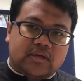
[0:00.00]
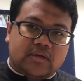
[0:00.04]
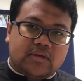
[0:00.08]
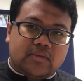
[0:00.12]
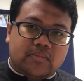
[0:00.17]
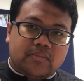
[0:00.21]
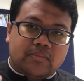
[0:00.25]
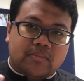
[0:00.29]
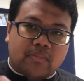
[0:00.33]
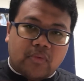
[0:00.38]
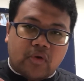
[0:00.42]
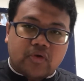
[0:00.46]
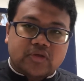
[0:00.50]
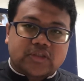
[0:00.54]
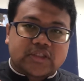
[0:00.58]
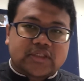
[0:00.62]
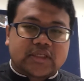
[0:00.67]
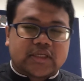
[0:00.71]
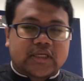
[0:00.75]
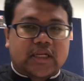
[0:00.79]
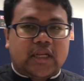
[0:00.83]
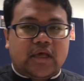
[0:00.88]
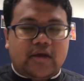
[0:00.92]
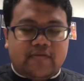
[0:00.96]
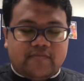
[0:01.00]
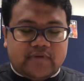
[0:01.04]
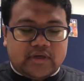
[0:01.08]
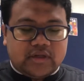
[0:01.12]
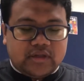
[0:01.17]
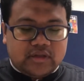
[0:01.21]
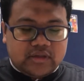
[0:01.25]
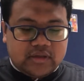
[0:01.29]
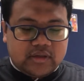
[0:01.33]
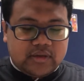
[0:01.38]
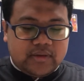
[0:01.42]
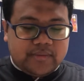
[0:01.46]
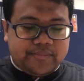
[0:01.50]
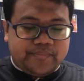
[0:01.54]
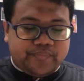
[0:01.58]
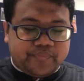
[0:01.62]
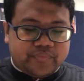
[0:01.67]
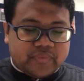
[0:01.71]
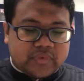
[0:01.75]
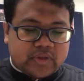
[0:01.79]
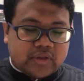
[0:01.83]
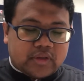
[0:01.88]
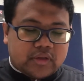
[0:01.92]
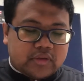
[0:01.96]
most clever
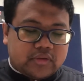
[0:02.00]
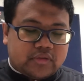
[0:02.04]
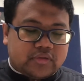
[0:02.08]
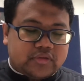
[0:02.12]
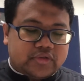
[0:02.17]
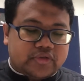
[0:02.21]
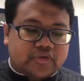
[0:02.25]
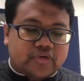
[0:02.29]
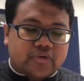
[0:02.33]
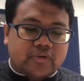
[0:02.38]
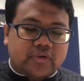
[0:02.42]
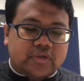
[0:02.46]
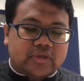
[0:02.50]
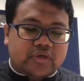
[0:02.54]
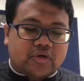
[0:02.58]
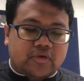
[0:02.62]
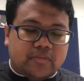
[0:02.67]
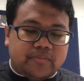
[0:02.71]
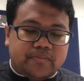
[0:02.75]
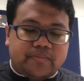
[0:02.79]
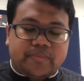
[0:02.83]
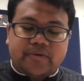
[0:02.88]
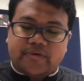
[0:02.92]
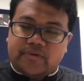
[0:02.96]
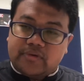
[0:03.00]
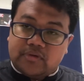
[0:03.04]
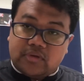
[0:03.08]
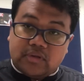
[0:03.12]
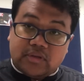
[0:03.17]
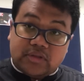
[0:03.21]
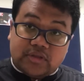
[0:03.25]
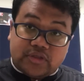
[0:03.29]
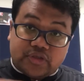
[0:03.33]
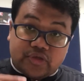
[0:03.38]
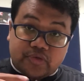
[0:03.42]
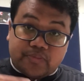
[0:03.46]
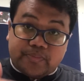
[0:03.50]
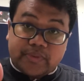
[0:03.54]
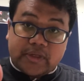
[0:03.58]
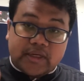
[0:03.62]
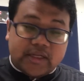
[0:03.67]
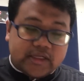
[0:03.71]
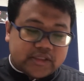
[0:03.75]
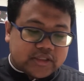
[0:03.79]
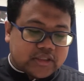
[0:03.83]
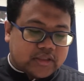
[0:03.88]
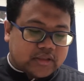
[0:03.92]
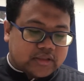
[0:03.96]
to show the
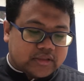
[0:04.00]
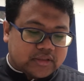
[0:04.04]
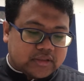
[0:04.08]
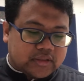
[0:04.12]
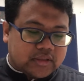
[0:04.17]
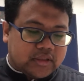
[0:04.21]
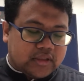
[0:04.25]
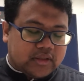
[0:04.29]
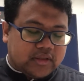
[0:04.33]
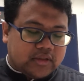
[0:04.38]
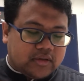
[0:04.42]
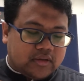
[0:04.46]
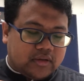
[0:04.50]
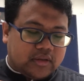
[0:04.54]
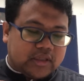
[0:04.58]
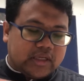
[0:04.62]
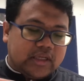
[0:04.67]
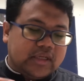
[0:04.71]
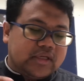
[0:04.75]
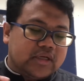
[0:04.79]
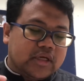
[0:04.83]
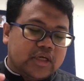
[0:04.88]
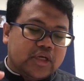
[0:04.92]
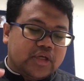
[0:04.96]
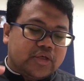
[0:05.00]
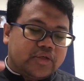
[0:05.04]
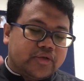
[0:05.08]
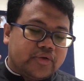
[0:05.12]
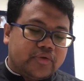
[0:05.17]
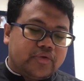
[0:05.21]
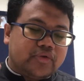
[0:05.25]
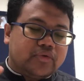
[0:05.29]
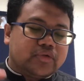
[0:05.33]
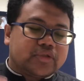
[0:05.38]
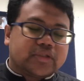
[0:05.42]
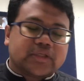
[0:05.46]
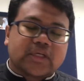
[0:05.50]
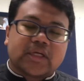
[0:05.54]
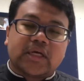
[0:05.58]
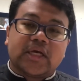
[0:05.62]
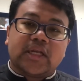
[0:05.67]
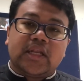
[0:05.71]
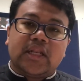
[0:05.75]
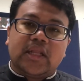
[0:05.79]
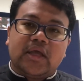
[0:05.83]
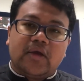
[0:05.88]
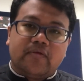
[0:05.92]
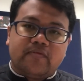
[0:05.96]
superlations. Okay, you use
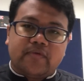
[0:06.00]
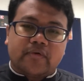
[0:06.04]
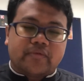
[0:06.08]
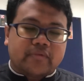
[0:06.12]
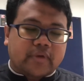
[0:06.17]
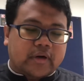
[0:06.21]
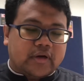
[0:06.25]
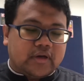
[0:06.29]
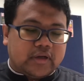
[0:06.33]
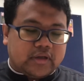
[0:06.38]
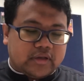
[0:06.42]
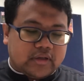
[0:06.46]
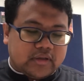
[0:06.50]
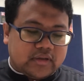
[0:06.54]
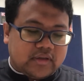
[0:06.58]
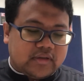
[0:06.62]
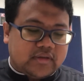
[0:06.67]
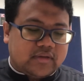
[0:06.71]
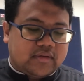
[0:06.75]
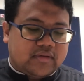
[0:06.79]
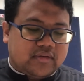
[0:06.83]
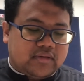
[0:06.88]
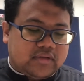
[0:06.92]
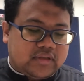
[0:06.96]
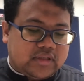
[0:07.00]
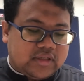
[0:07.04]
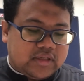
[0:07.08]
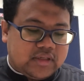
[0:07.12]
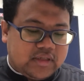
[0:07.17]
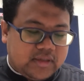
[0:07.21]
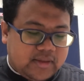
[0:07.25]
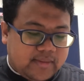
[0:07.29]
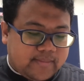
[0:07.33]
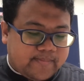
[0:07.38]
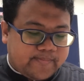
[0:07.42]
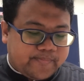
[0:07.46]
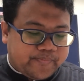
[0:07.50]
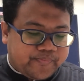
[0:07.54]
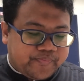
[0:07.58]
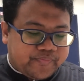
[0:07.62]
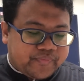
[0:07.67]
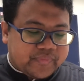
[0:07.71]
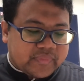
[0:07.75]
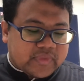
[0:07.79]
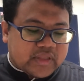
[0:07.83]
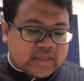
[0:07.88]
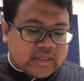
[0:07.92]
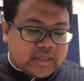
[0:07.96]
cleverer. Okay,
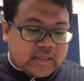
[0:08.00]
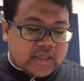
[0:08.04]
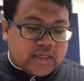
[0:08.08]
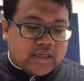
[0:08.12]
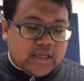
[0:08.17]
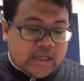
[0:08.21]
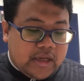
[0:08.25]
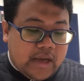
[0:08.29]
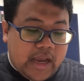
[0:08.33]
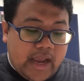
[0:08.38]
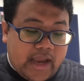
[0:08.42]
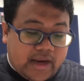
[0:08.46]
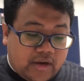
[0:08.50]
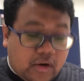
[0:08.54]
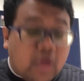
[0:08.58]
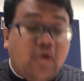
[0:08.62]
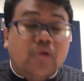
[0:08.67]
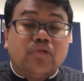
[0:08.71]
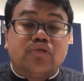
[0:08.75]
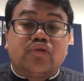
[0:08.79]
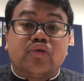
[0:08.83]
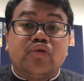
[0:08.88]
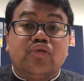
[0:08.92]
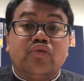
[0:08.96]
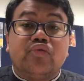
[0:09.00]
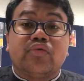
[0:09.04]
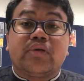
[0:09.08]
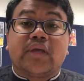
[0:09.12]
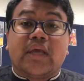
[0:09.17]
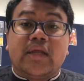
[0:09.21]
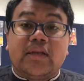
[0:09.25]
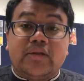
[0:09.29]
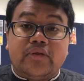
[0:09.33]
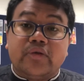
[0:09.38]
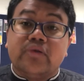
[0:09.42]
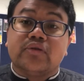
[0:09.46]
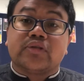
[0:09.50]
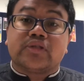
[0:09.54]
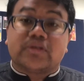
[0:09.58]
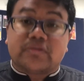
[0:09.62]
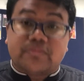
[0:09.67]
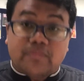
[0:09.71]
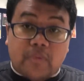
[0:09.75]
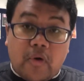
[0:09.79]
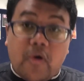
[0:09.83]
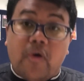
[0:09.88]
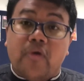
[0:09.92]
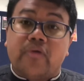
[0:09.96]
and also you can use
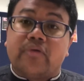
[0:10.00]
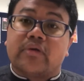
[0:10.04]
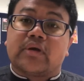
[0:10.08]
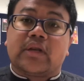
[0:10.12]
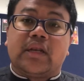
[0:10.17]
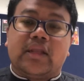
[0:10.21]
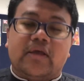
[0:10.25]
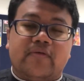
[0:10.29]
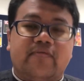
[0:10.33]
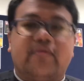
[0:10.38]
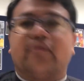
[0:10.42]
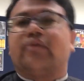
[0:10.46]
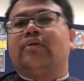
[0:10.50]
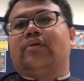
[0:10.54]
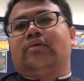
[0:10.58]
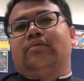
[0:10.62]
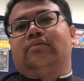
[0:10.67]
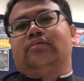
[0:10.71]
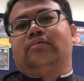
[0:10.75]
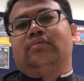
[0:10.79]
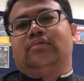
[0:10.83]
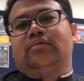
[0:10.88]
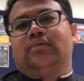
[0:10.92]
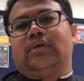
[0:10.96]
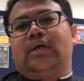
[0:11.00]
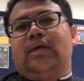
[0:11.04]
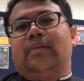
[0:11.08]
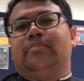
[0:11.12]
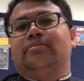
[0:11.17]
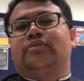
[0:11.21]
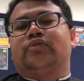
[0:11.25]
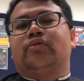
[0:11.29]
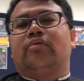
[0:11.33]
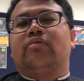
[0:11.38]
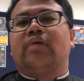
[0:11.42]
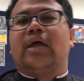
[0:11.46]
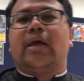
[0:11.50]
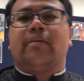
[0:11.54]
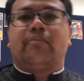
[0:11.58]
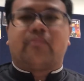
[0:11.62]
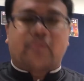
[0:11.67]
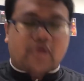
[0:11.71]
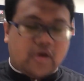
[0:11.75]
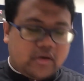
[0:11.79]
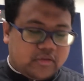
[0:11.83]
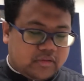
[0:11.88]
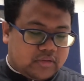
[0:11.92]
more clever. I'm sorry, I'm wrong.